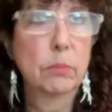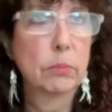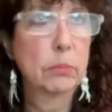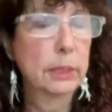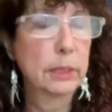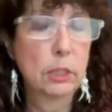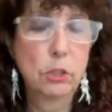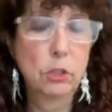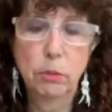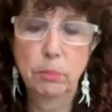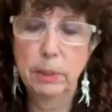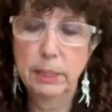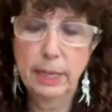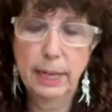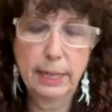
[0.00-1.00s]
did a
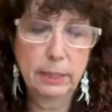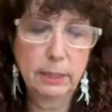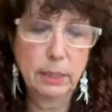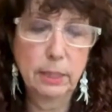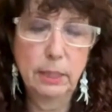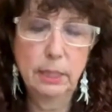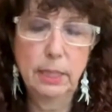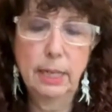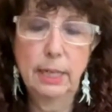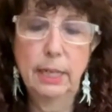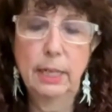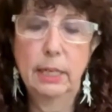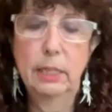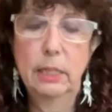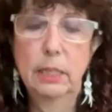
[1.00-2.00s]
2-month hackathon.
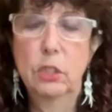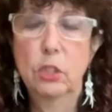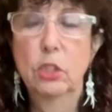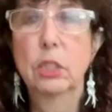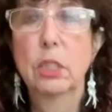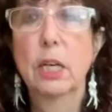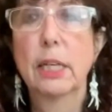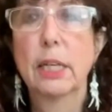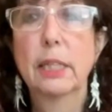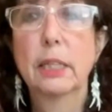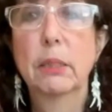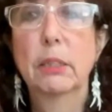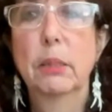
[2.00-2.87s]
And in July,